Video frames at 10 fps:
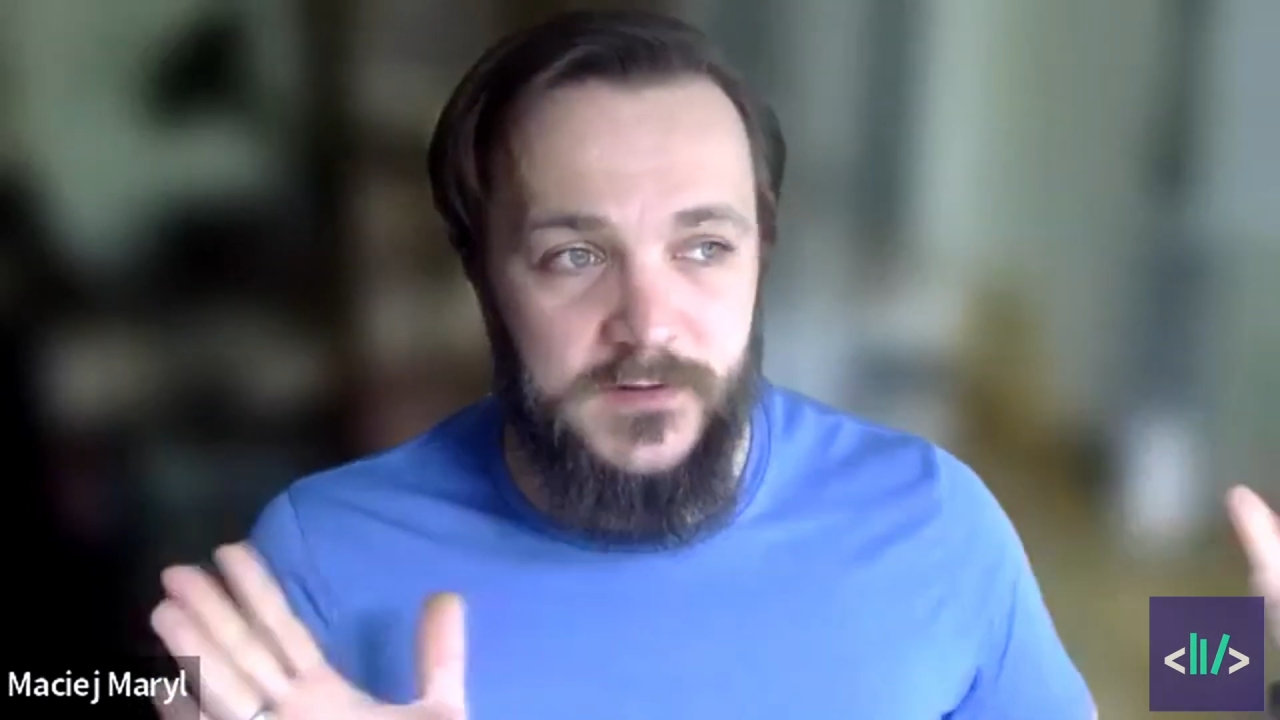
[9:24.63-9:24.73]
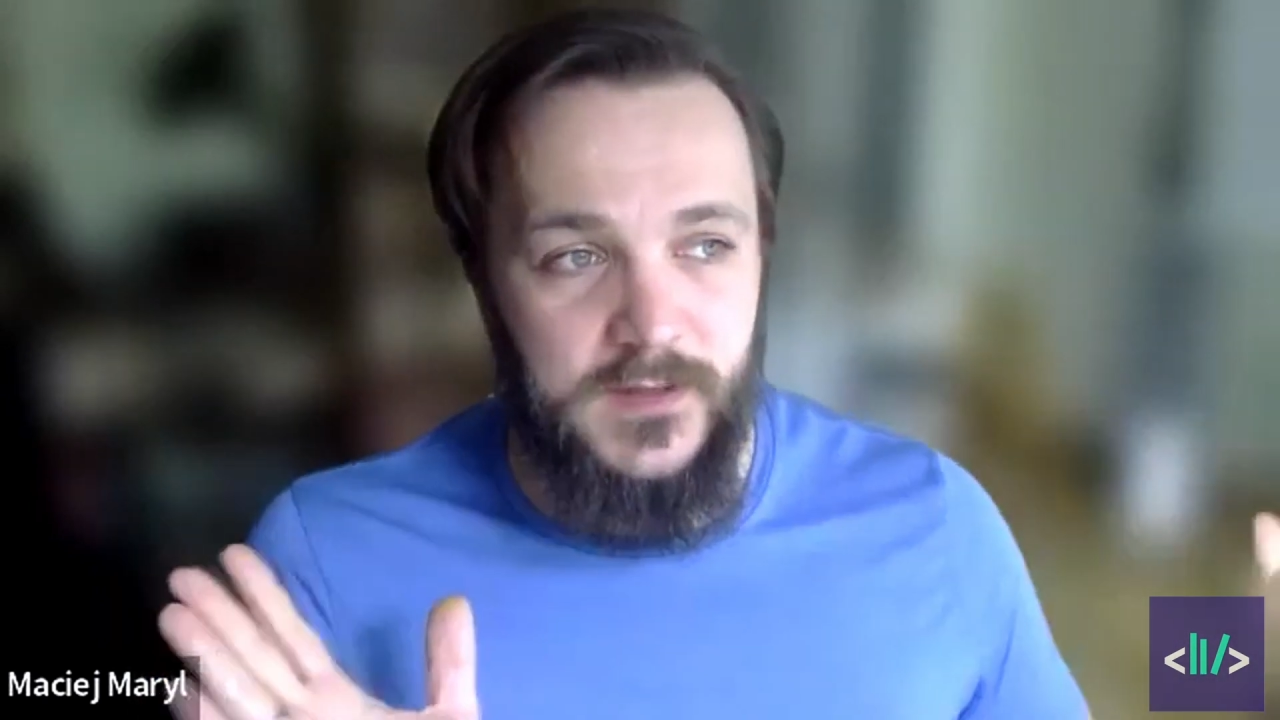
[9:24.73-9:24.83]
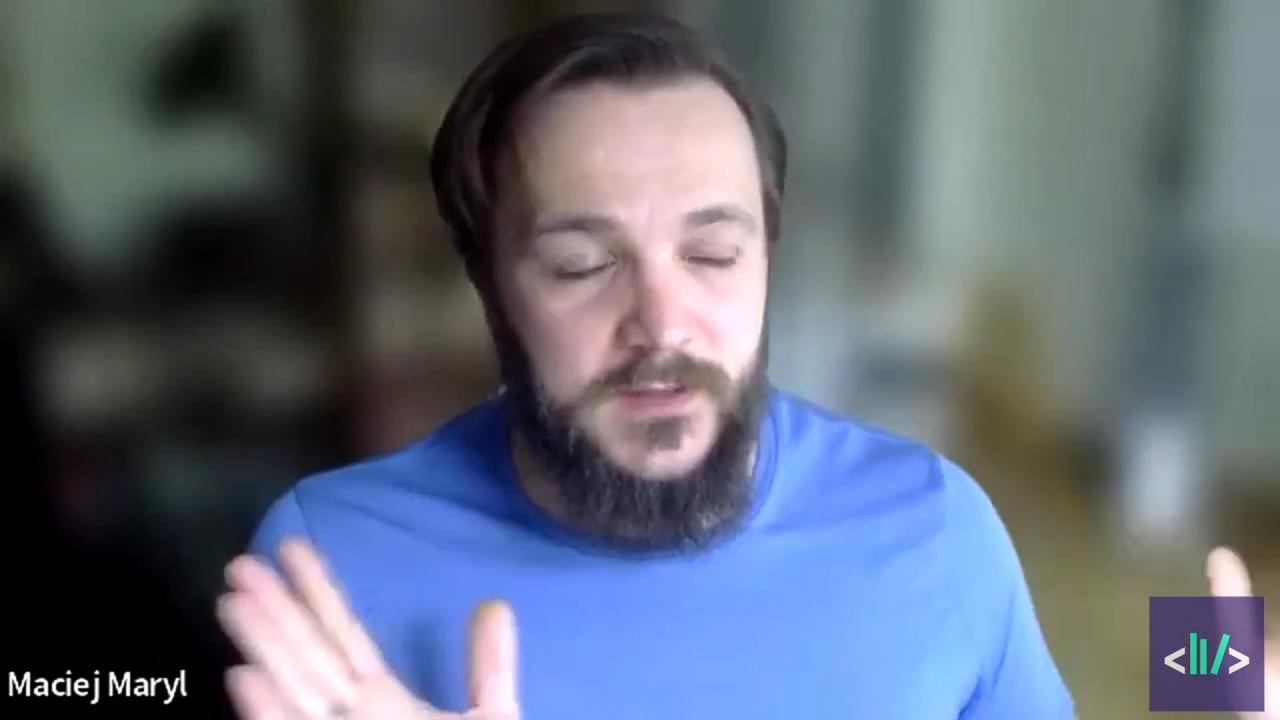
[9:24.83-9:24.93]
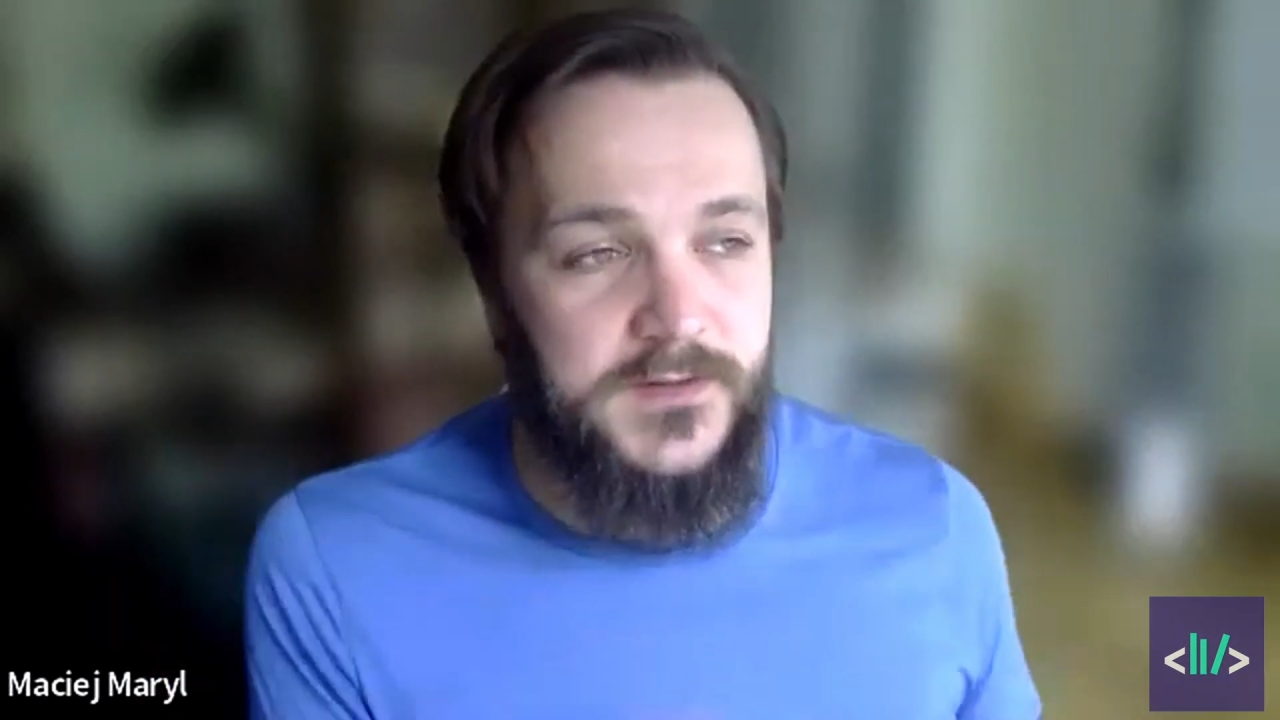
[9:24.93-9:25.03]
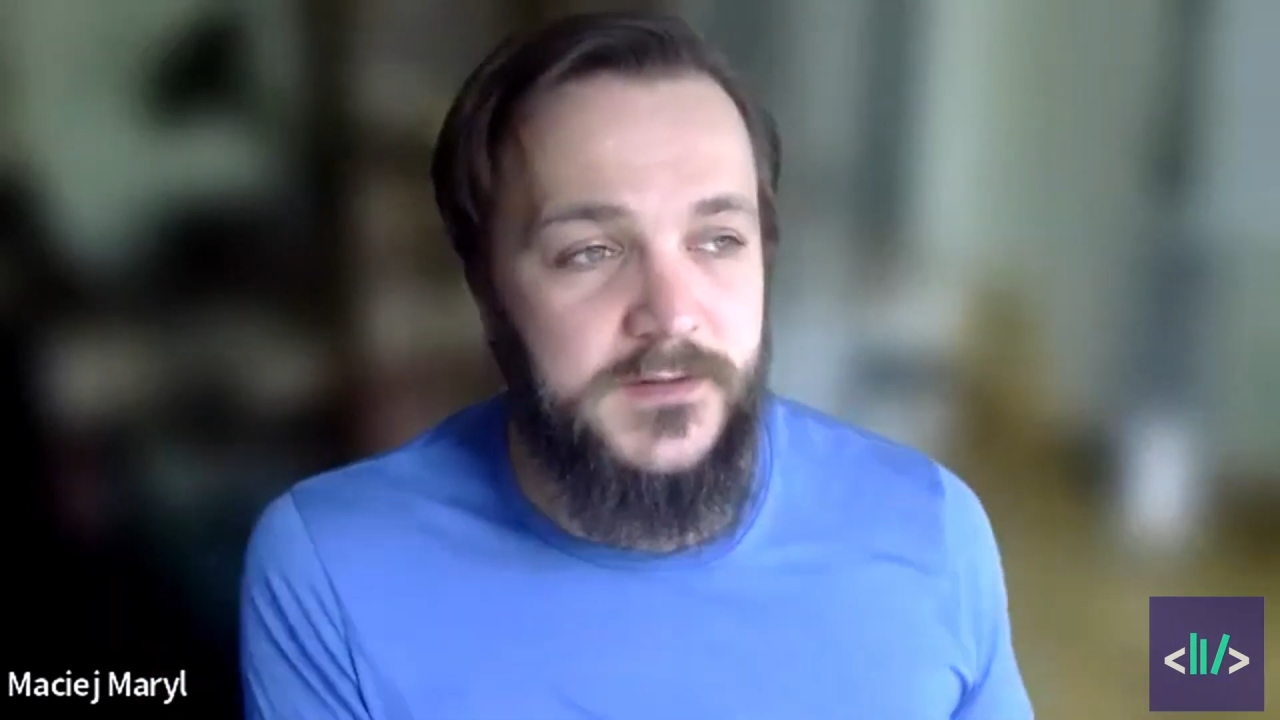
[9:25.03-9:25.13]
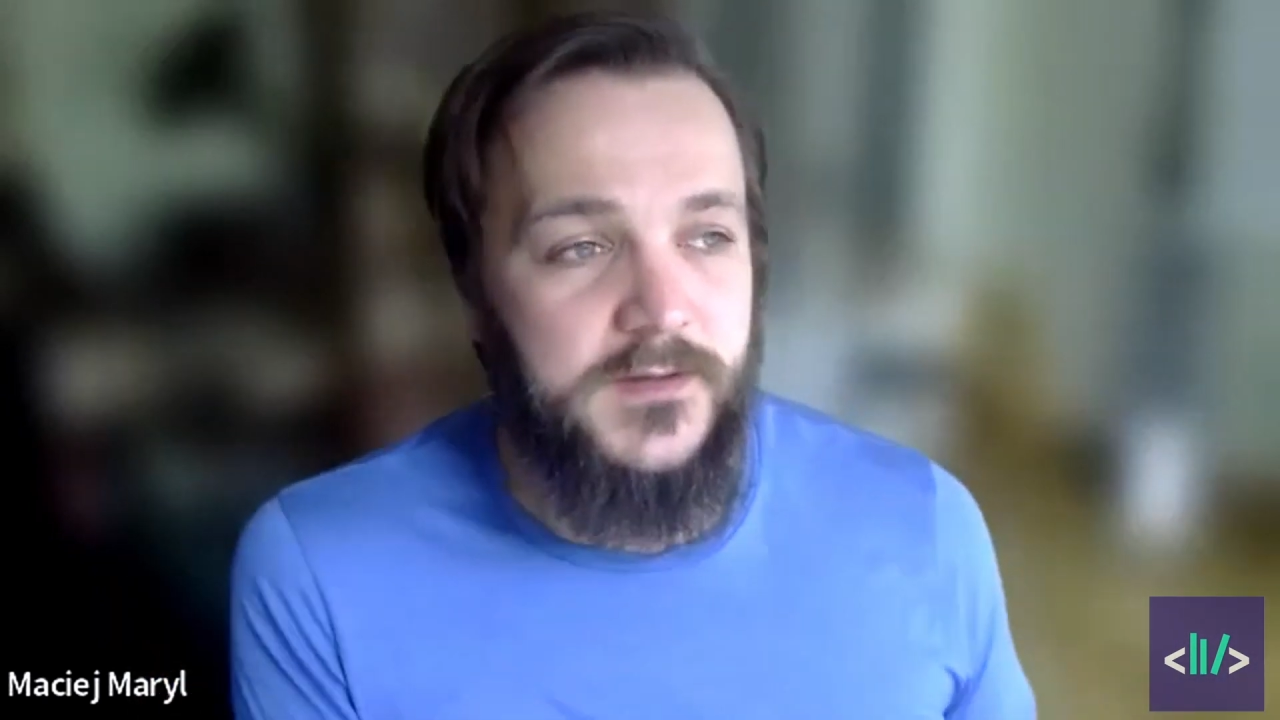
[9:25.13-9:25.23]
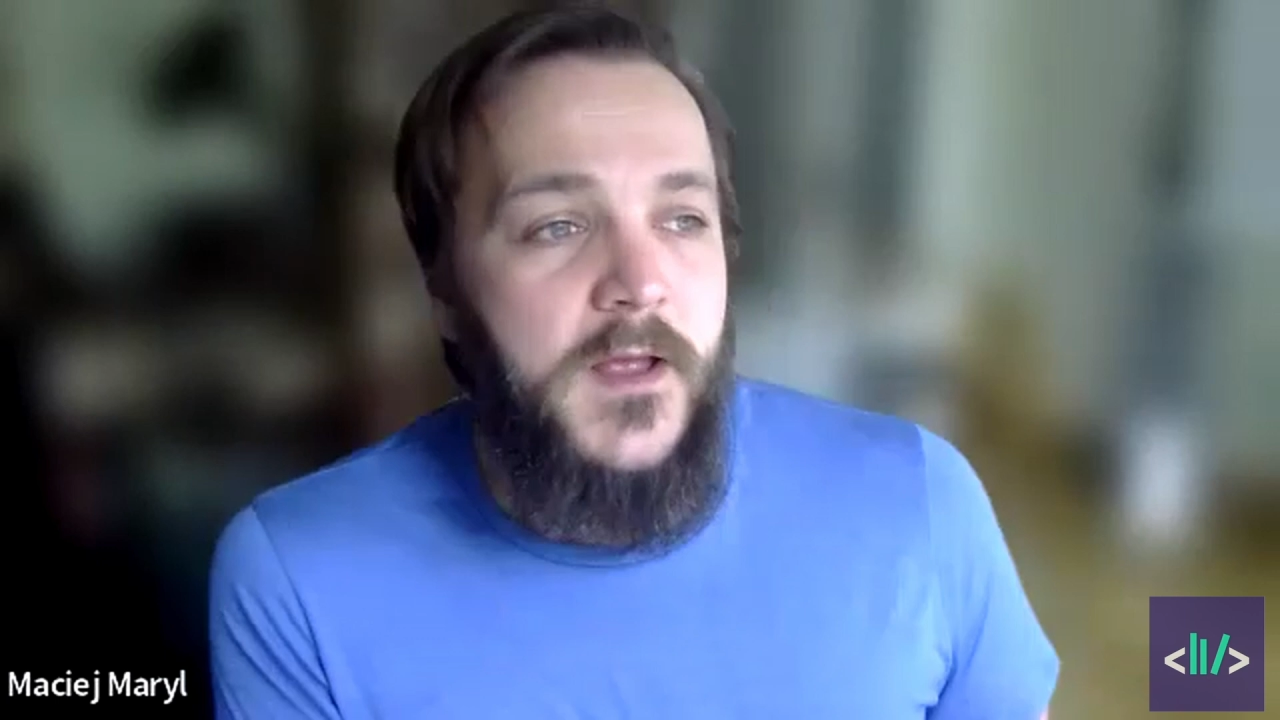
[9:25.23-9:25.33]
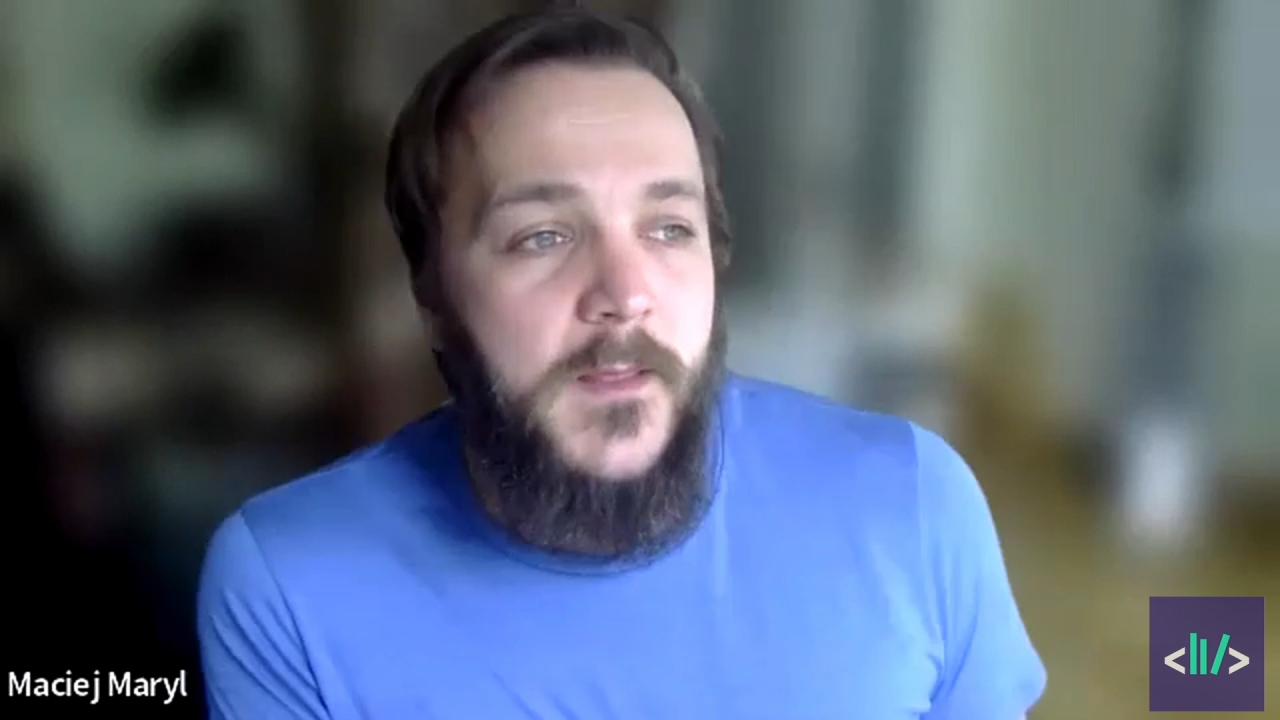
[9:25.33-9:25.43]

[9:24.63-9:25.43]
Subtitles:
like this